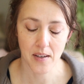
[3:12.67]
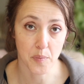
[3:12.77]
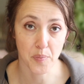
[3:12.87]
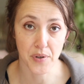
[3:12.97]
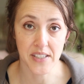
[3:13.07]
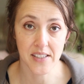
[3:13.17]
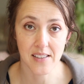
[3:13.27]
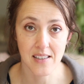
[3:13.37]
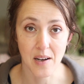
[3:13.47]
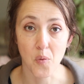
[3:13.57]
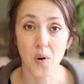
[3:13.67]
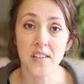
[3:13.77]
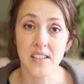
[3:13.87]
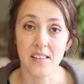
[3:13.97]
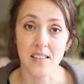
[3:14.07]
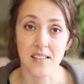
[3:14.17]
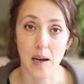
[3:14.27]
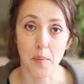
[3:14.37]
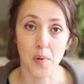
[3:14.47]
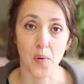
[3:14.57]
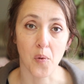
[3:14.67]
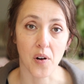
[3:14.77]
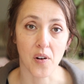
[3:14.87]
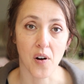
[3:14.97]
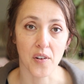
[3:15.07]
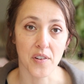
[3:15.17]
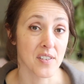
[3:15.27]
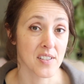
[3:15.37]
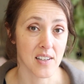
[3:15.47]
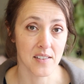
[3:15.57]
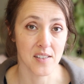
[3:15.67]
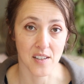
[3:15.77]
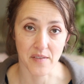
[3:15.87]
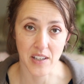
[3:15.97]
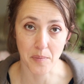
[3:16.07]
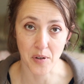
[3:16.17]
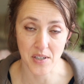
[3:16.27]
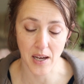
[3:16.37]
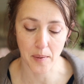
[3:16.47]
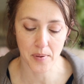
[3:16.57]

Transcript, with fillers: The priests that worked at this temple were called the sons of Imhotep.